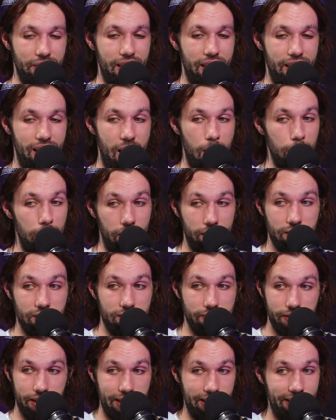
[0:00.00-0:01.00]
And I'm like
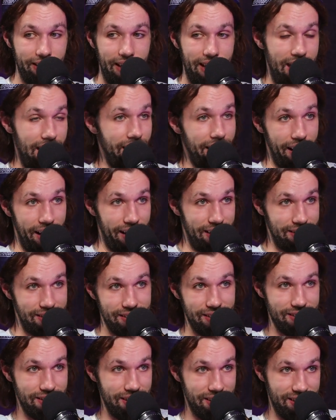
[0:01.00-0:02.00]
this fucking head ass
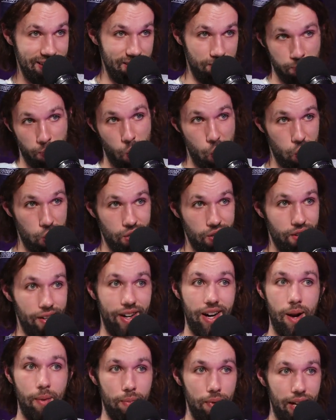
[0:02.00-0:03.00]
that's like his
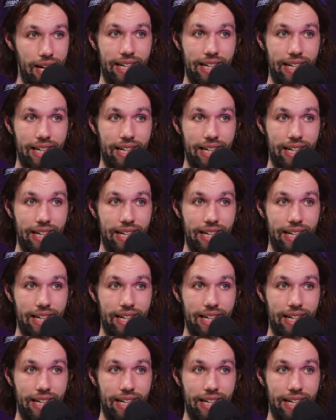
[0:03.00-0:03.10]
partner, and I'm